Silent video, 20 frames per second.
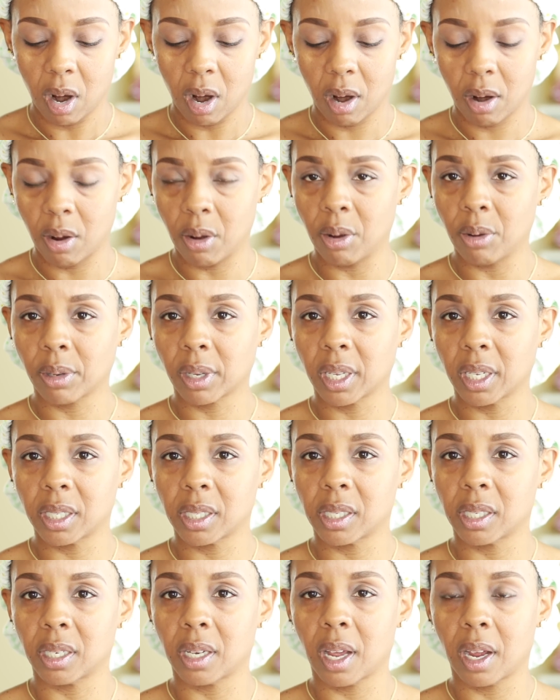her old
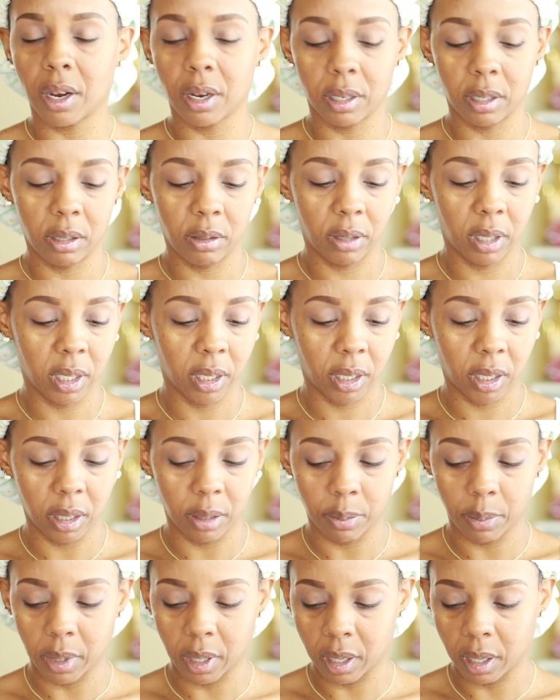kitchen, now her new
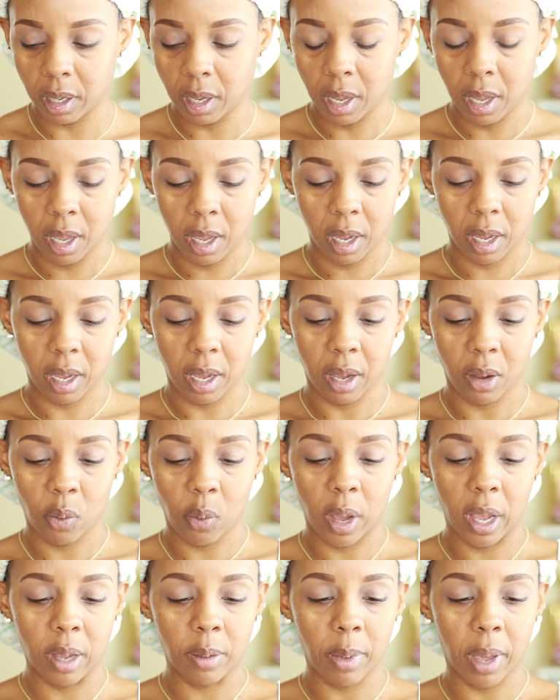kitchen. But yeah,
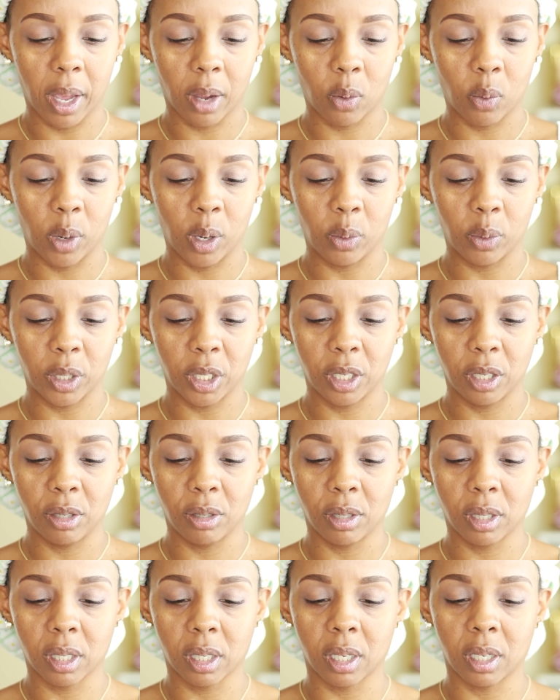way back when, when she
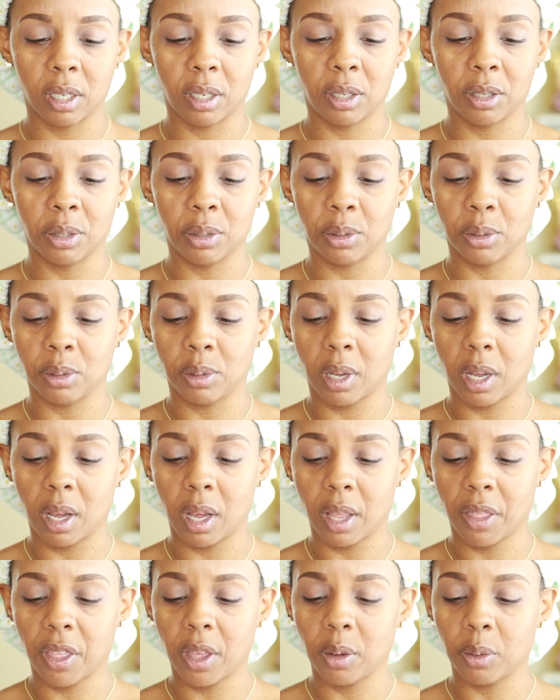used to do,
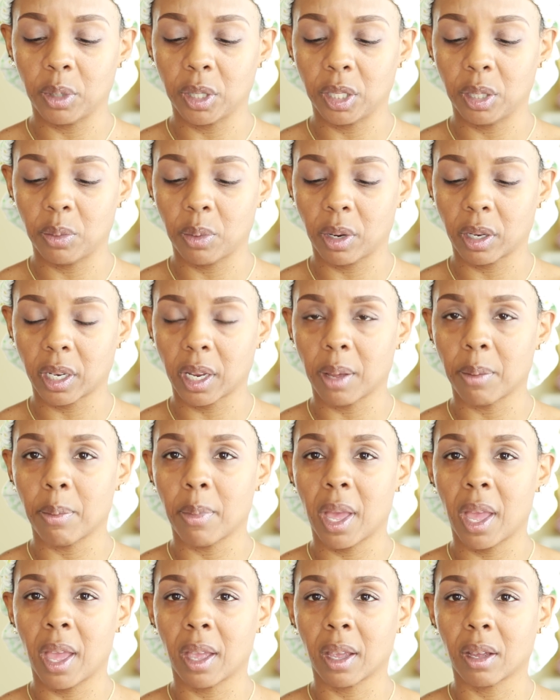I think when she worked at
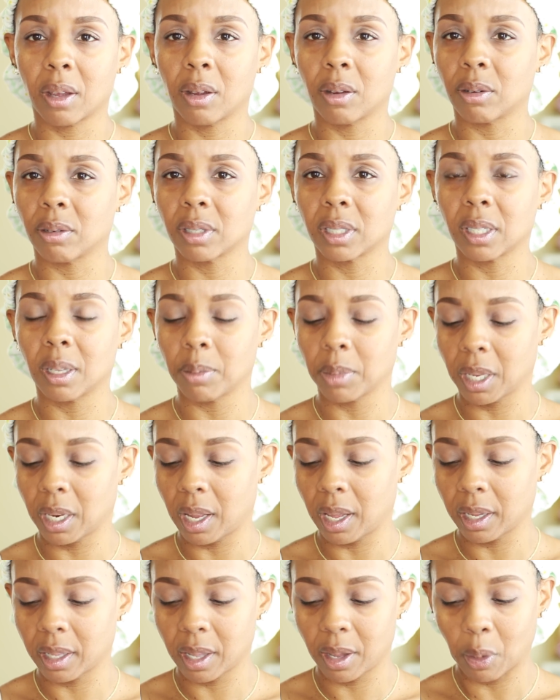MAC or something
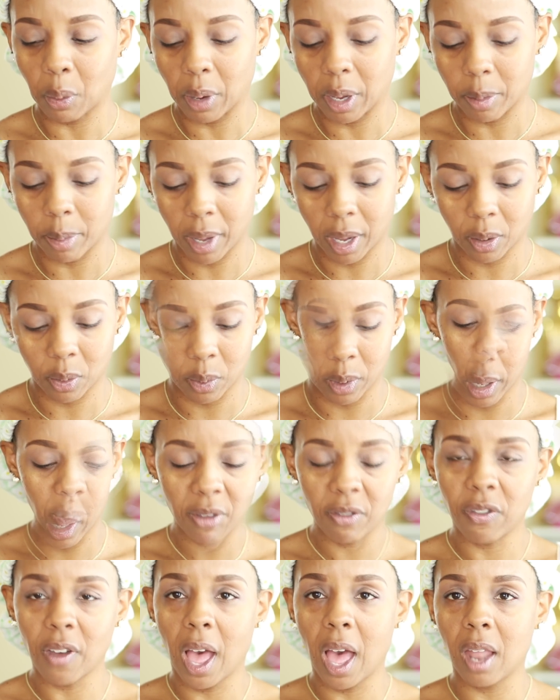like that way back when. I've been
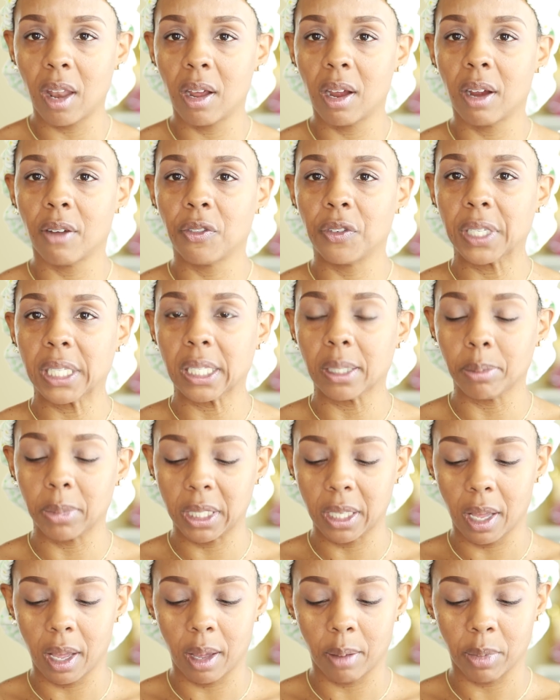following her for some
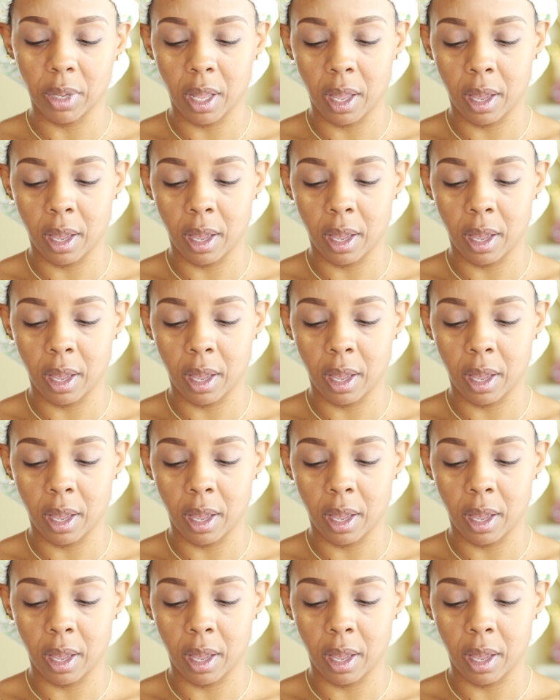time